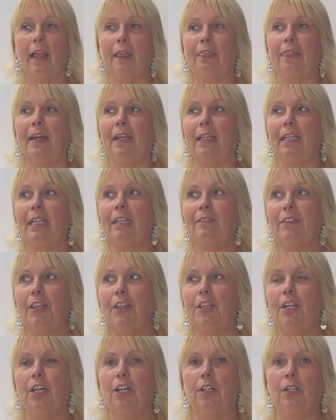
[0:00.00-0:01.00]
that even
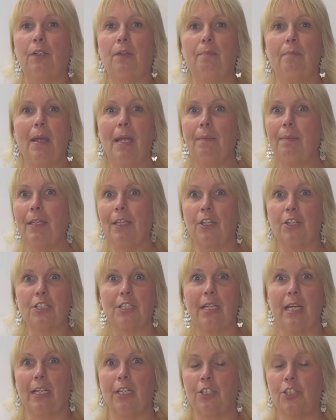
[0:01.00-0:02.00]
though maybe there's
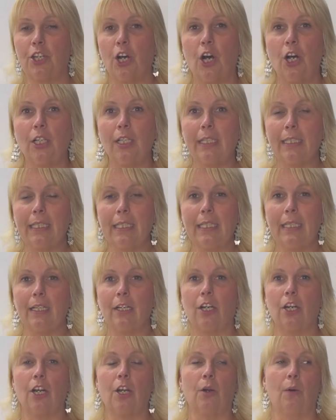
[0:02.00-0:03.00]
not a doll in
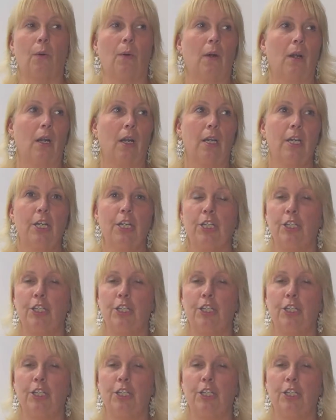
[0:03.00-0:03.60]
here or